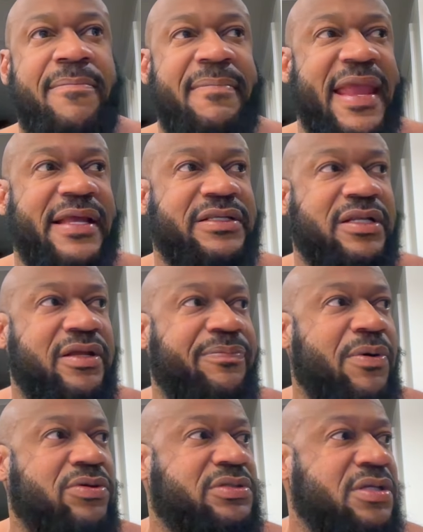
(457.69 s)
man, deli-
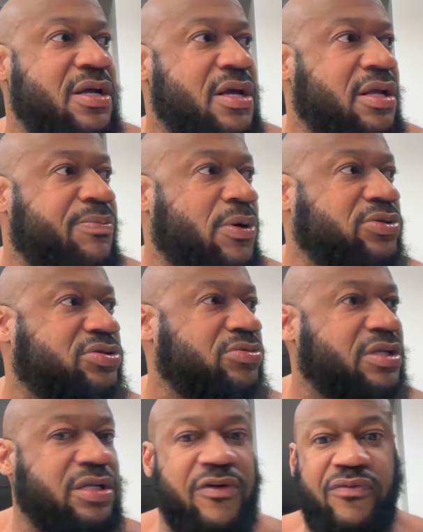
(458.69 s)
post, postal
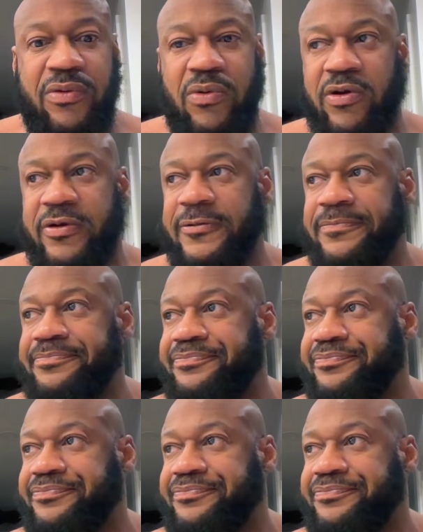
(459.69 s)
delivery worker.